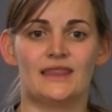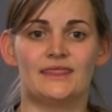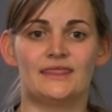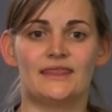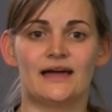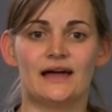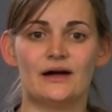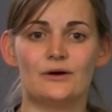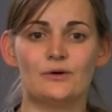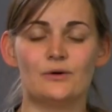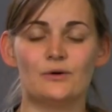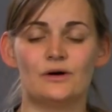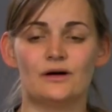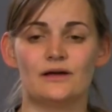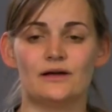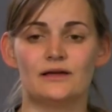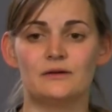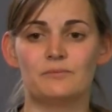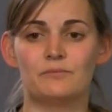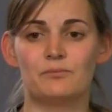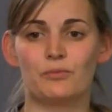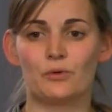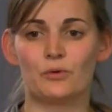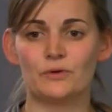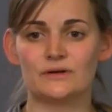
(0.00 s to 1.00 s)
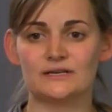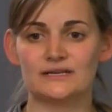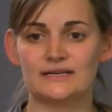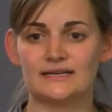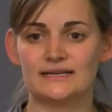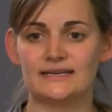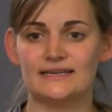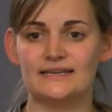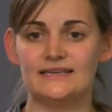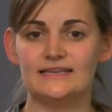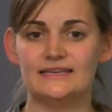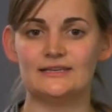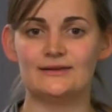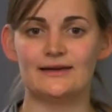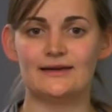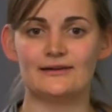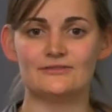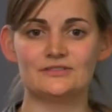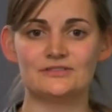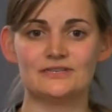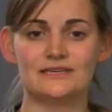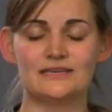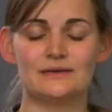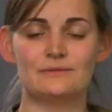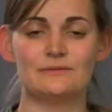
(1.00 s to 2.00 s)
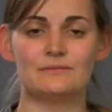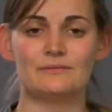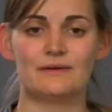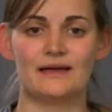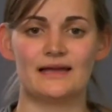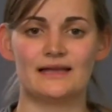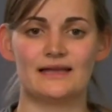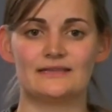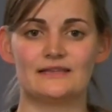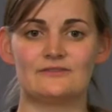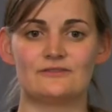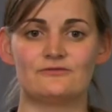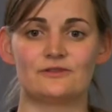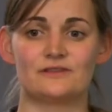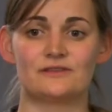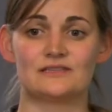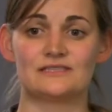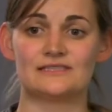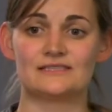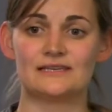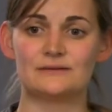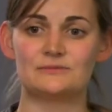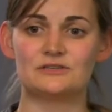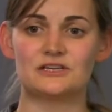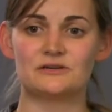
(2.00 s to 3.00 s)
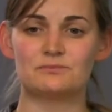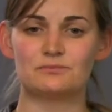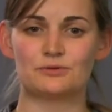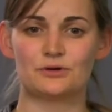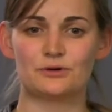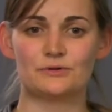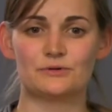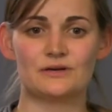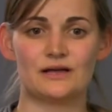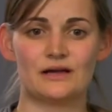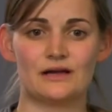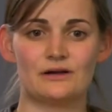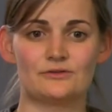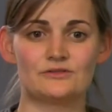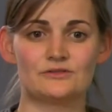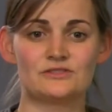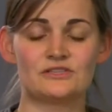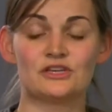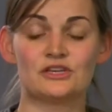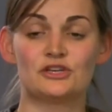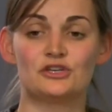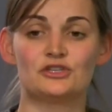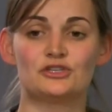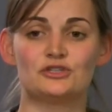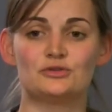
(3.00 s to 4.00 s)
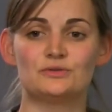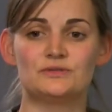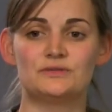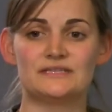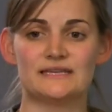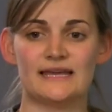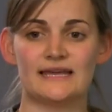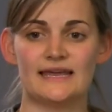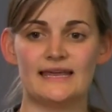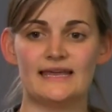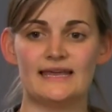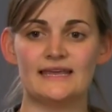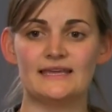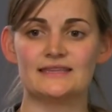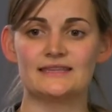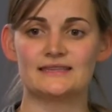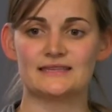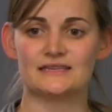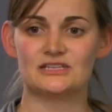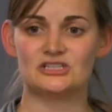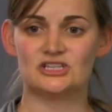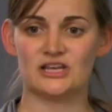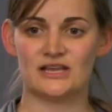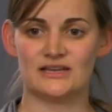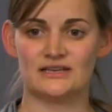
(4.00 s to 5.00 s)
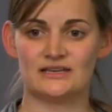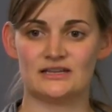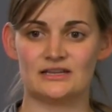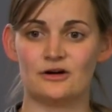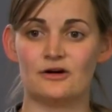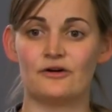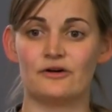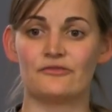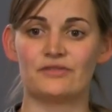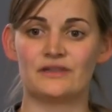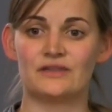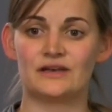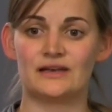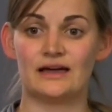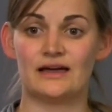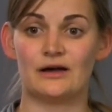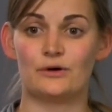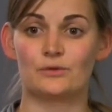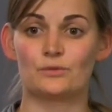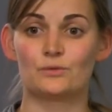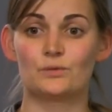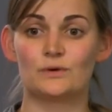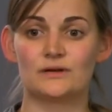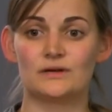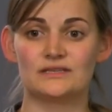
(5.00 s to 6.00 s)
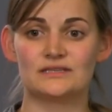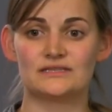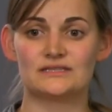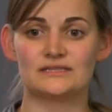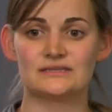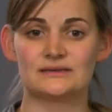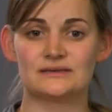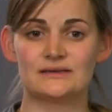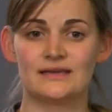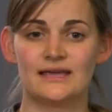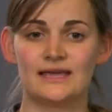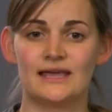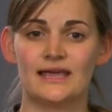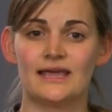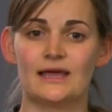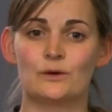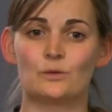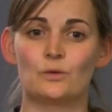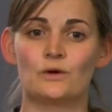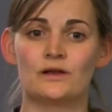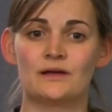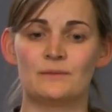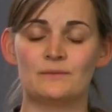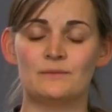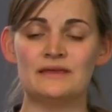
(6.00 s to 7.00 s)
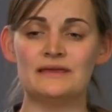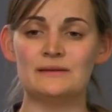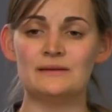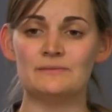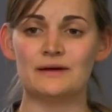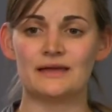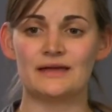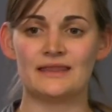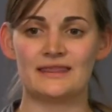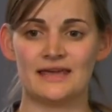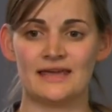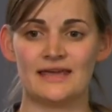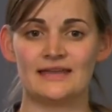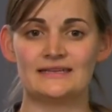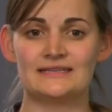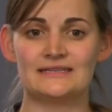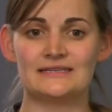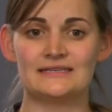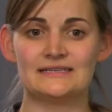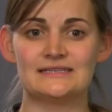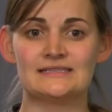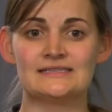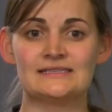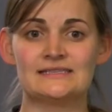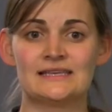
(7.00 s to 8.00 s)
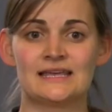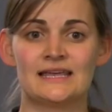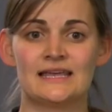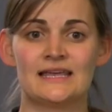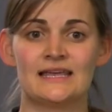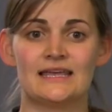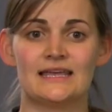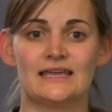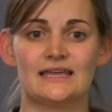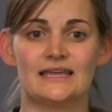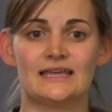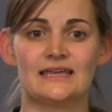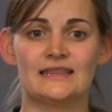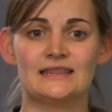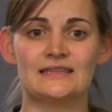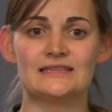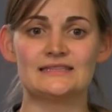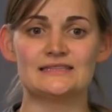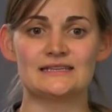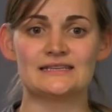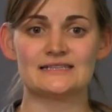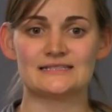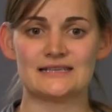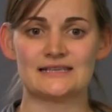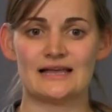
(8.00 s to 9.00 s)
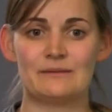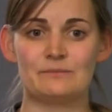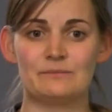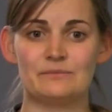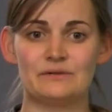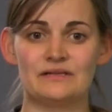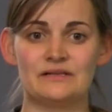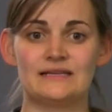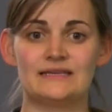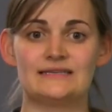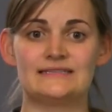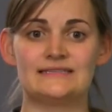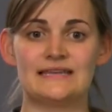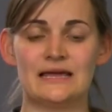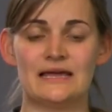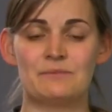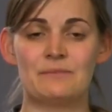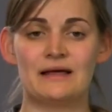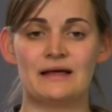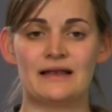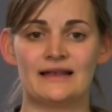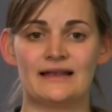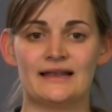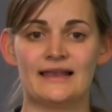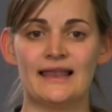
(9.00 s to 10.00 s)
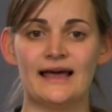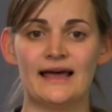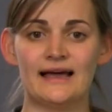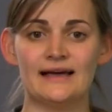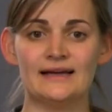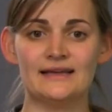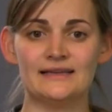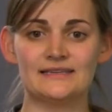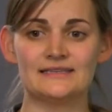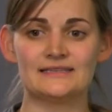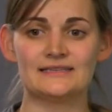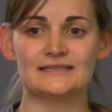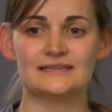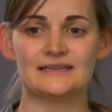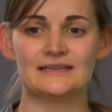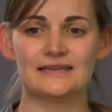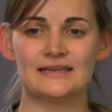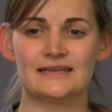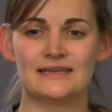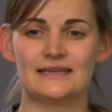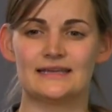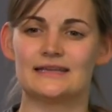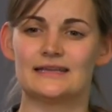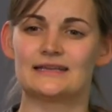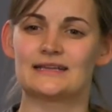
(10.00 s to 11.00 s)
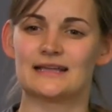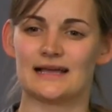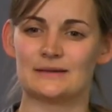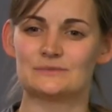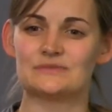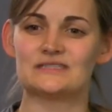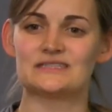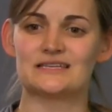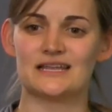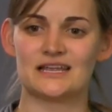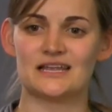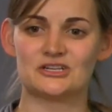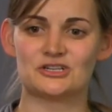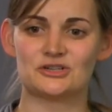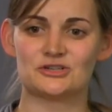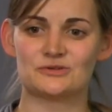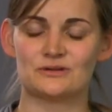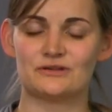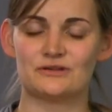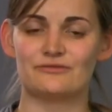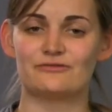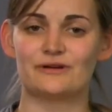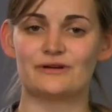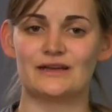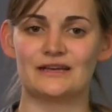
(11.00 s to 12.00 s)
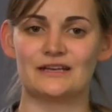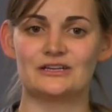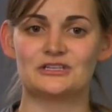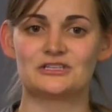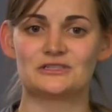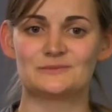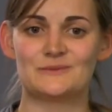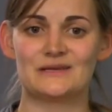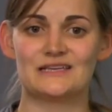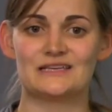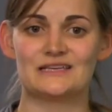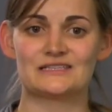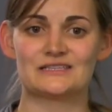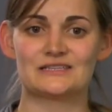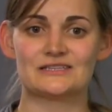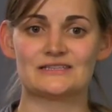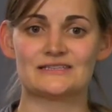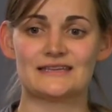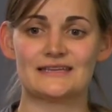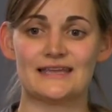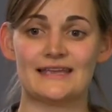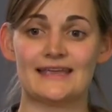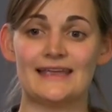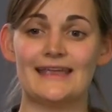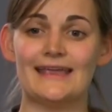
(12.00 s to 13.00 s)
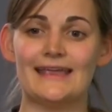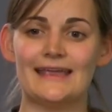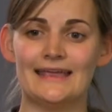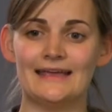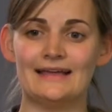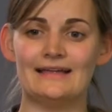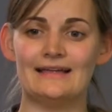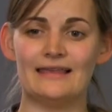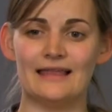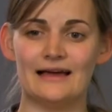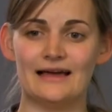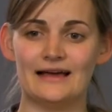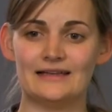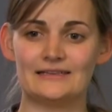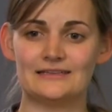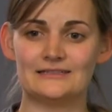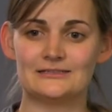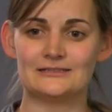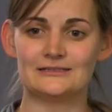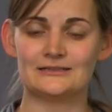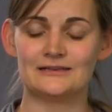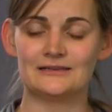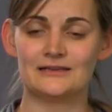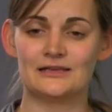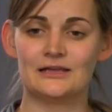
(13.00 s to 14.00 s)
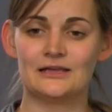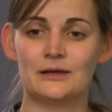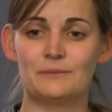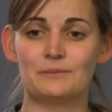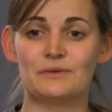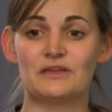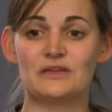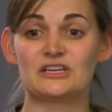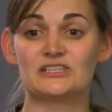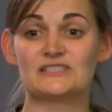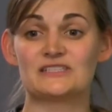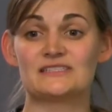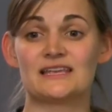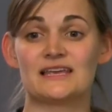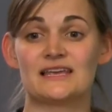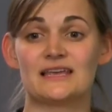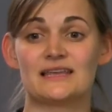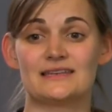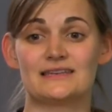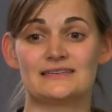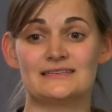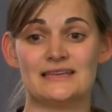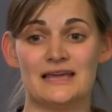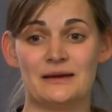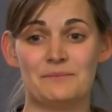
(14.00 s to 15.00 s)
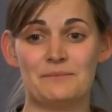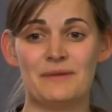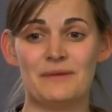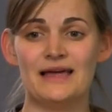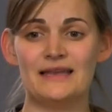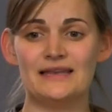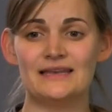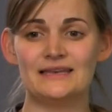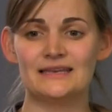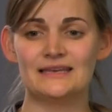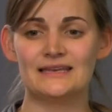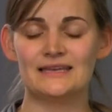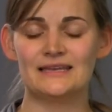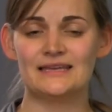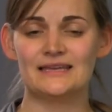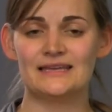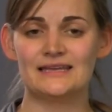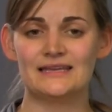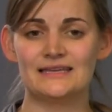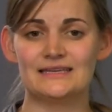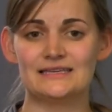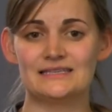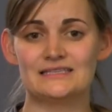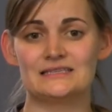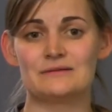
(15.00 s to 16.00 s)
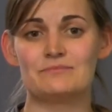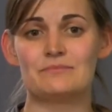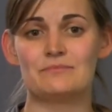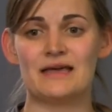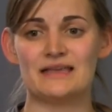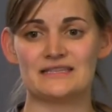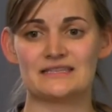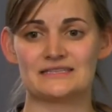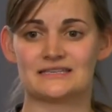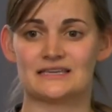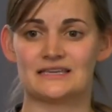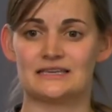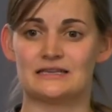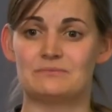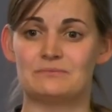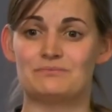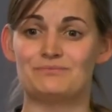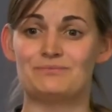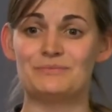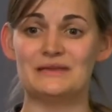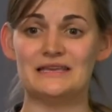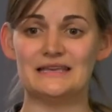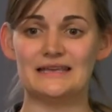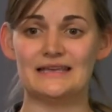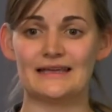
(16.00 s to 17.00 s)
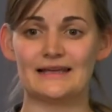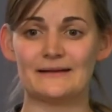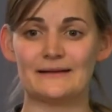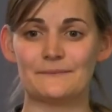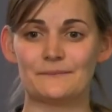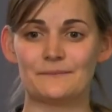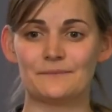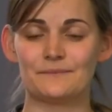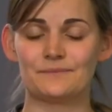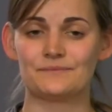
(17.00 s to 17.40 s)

Now, importantly, you have to keep in mind that for the subject pronouns, you take the gender of the noun with. And what I mean by that is, in this example, der Mann lacht, it comes natural for English speakers to say er lacht, because der Mann is a masculine being.